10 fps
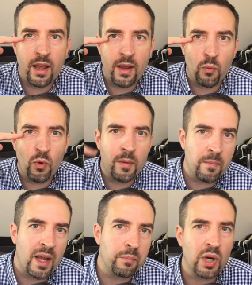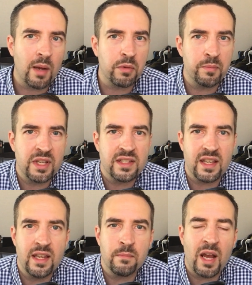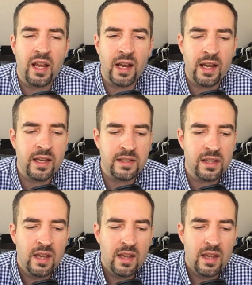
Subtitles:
at what my problem is in my eyes.